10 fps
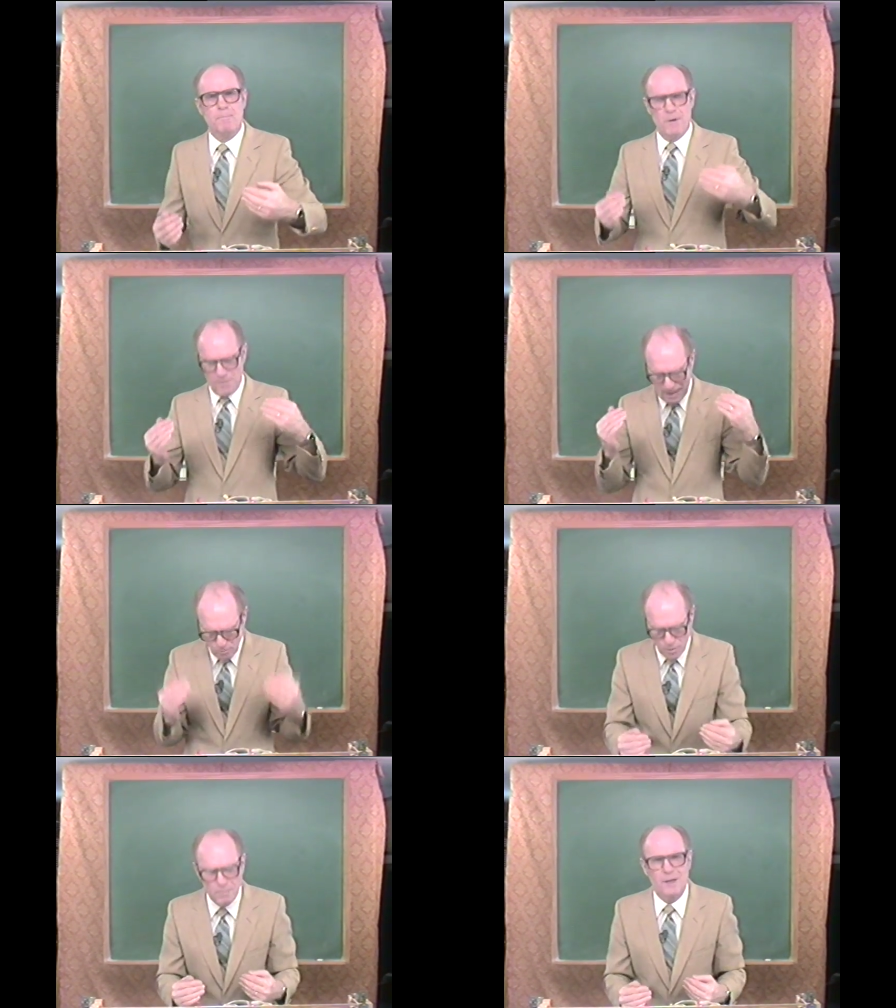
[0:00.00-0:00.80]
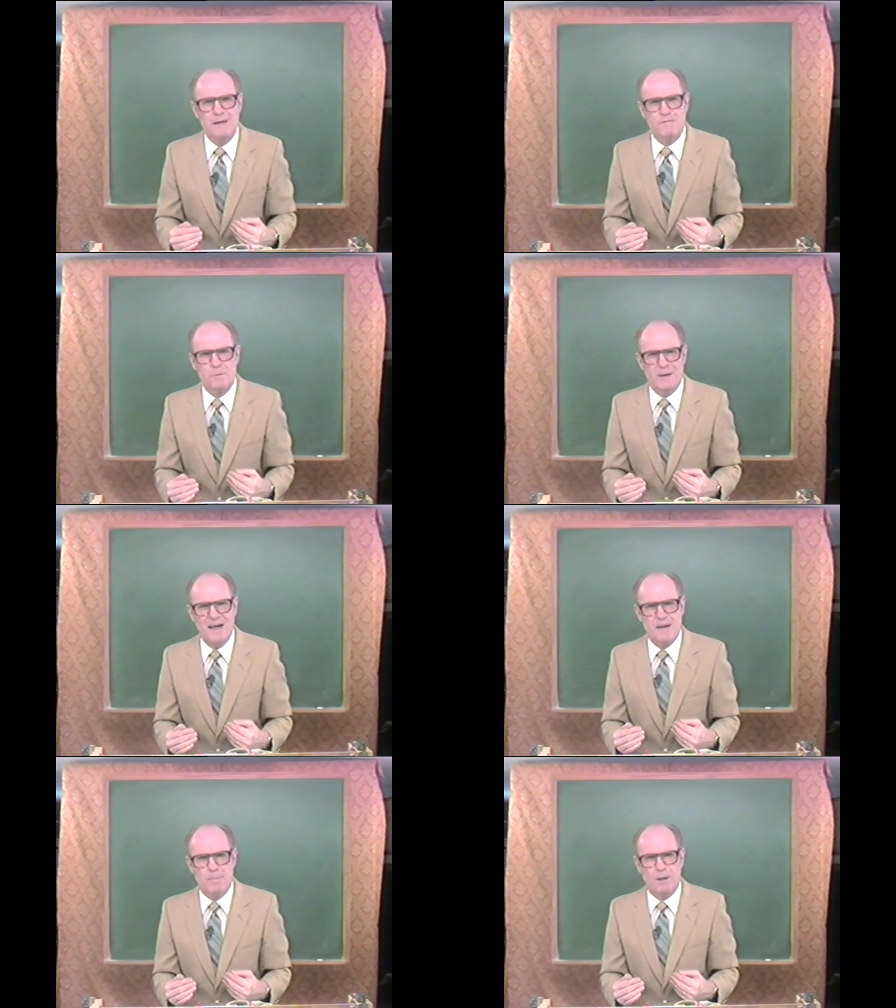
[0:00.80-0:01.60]
but they won't believe the
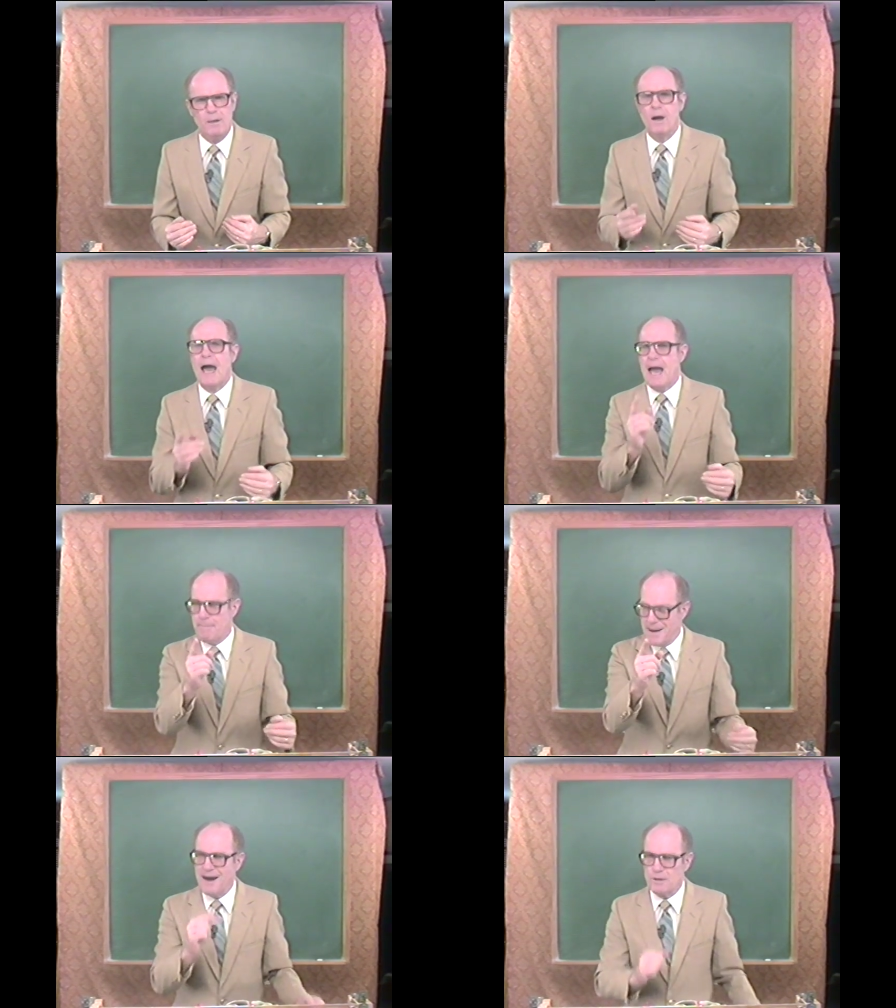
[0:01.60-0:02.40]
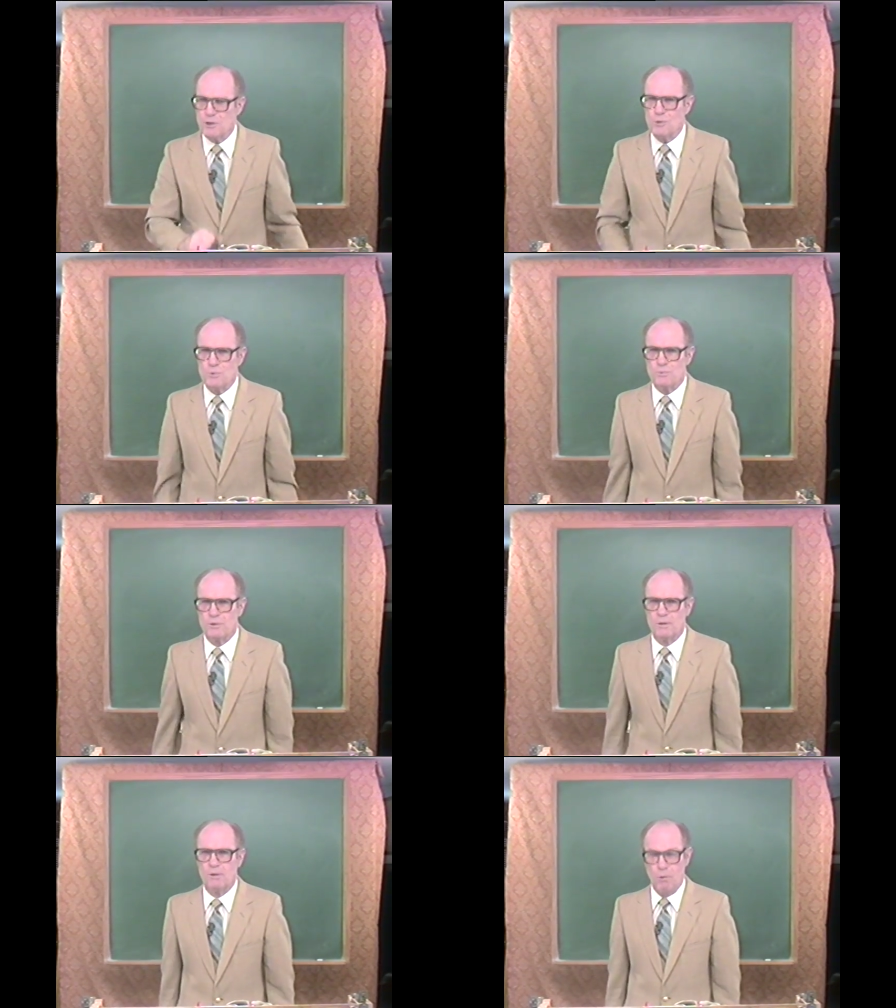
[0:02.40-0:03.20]
Bible. How about you?
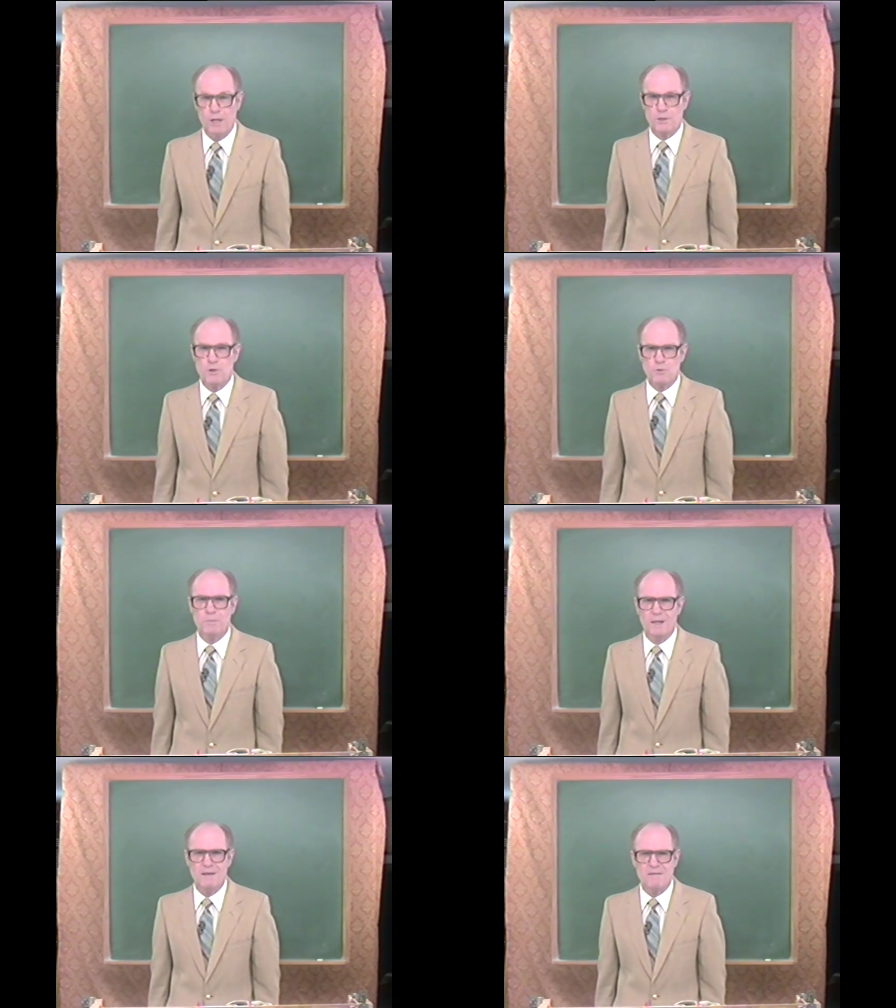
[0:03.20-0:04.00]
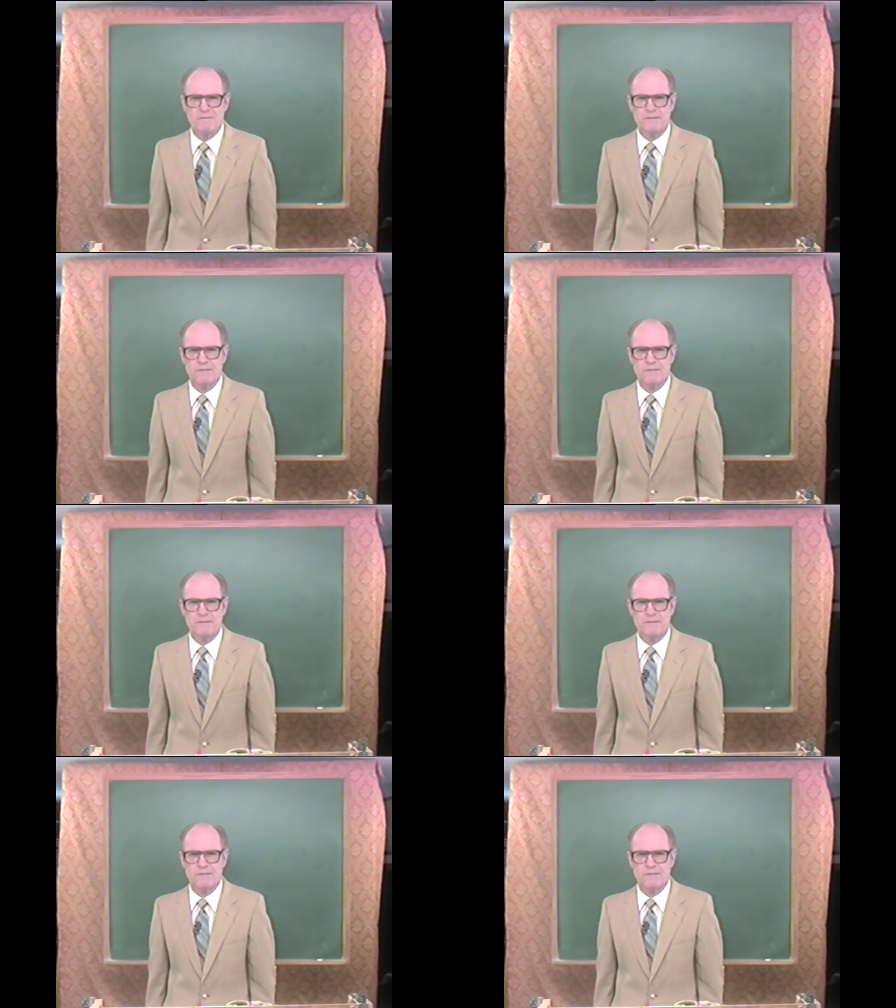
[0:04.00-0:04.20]
What do you believe?